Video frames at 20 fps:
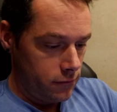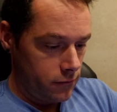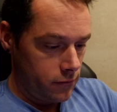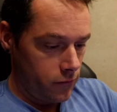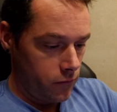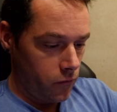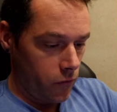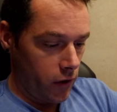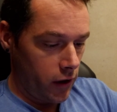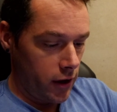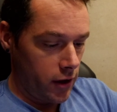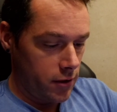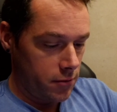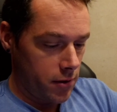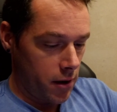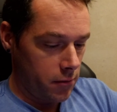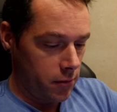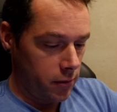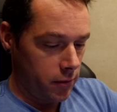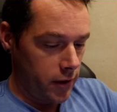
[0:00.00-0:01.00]
Okay, it's
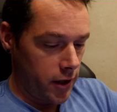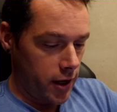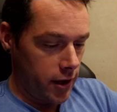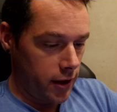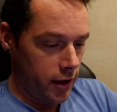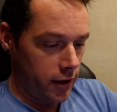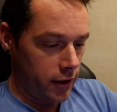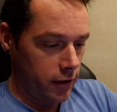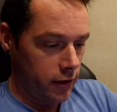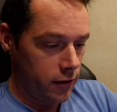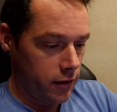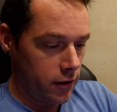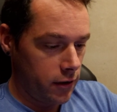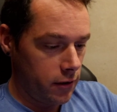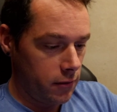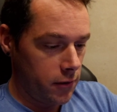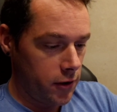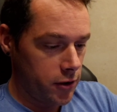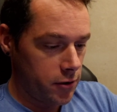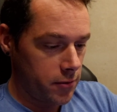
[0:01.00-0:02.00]
probably not on here. Oh,
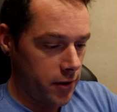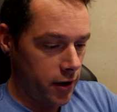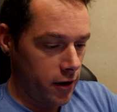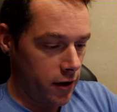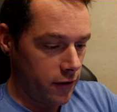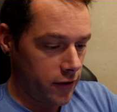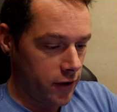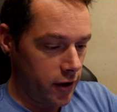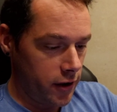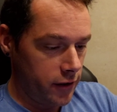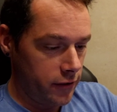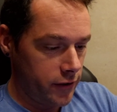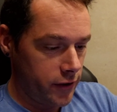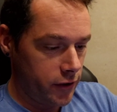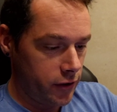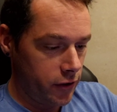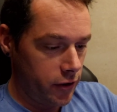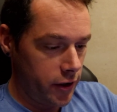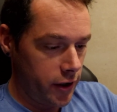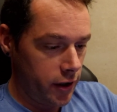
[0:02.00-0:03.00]
well, there's my golf cart
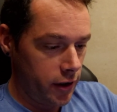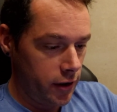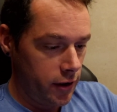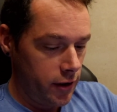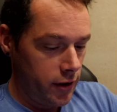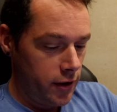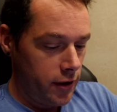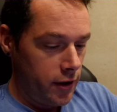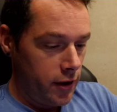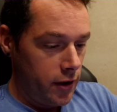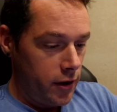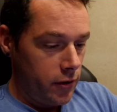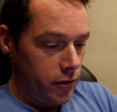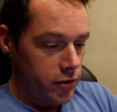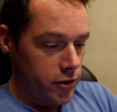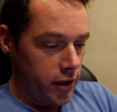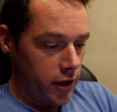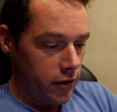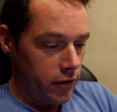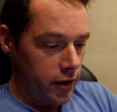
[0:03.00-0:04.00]
inventory, which
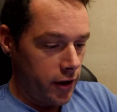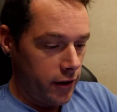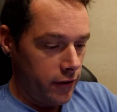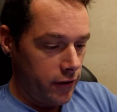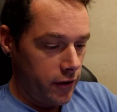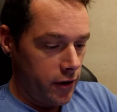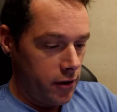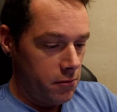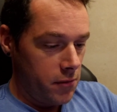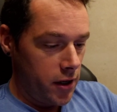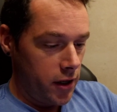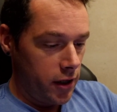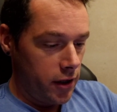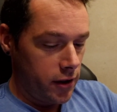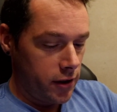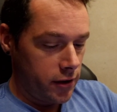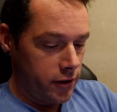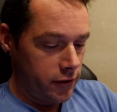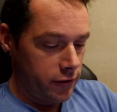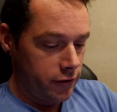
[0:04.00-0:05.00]
I don't have very many
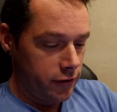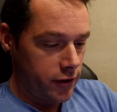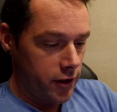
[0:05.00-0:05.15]
of.